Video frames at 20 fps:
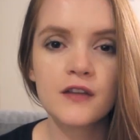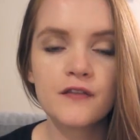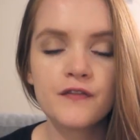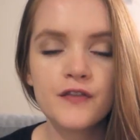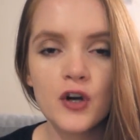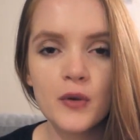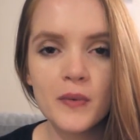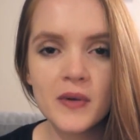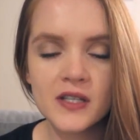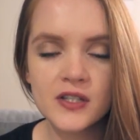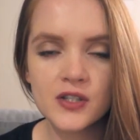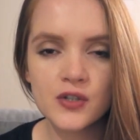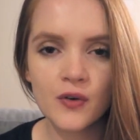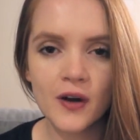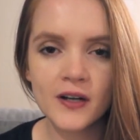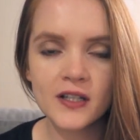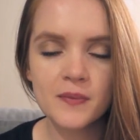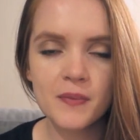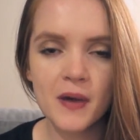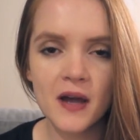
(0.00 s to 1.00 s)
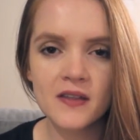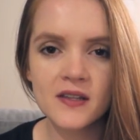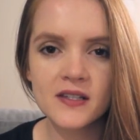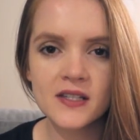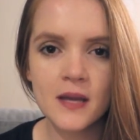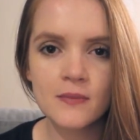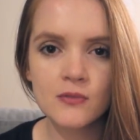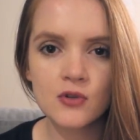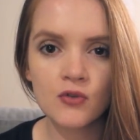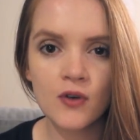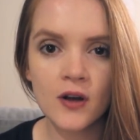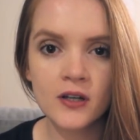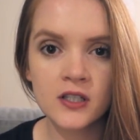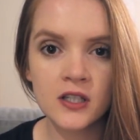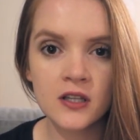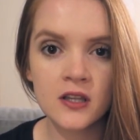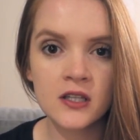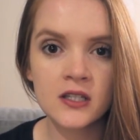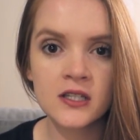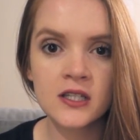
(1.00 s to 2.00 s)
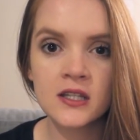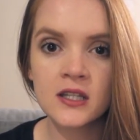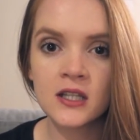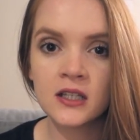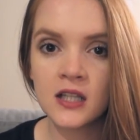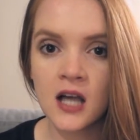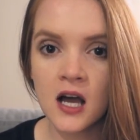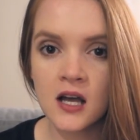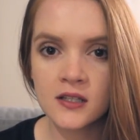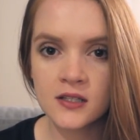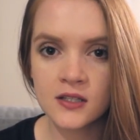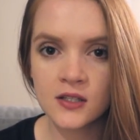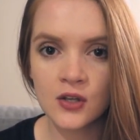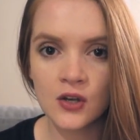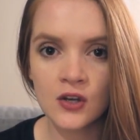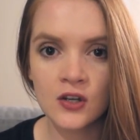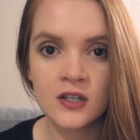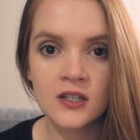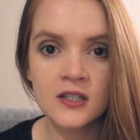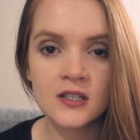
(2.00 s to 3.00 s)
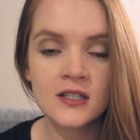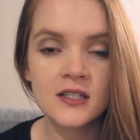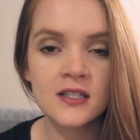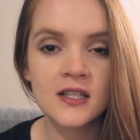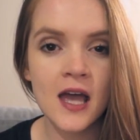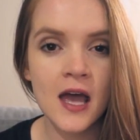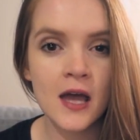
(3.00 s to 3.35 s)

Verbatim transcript: The film is directed by the same director that did The Last Circus